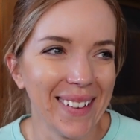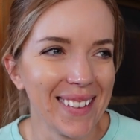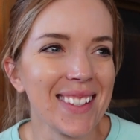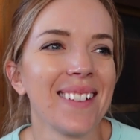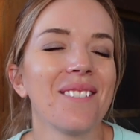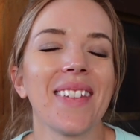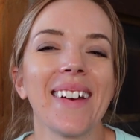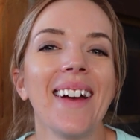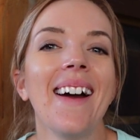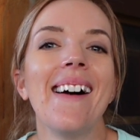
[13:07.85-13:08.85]
or
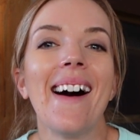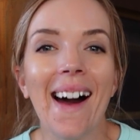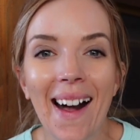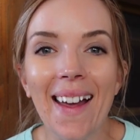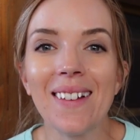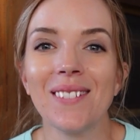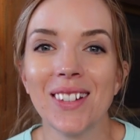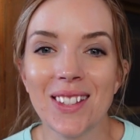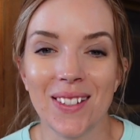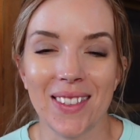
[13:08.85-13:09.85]
something, I
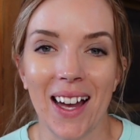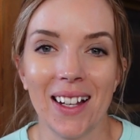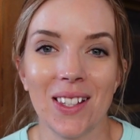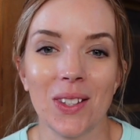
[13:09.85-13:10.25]
will do that.